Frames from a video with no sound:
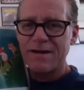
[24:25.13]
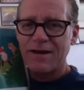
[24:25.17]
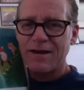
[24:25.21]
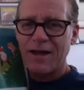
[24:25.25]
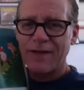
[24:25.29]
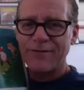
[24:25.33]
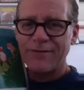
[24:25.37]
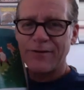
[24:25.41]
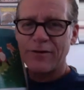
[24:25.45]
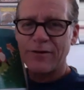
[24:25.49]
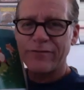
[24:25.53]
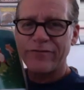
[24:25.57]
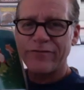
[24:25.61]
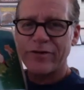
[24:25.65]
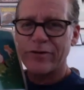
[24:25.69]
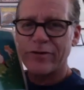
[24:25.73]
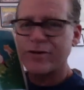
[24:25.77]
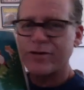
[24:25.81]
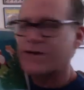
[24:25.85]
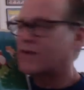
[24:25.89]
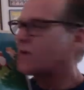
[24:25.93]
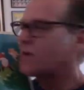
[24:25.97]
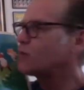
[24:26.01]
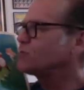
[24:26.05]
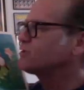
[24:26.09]
and they're very
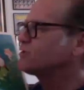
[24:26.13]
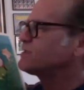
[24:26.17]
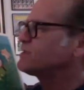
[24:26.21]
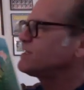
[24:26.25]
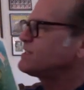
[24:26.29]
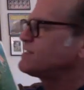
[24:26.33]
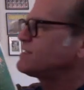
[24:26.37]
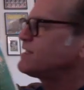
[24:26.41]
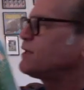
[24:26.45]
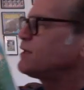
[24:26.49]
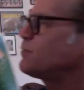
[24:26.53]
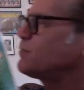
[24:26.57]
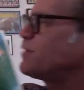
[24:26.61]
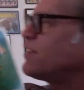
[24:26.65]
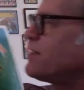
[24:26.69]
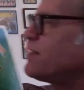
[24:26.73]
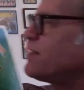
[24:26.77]
cozy sleeping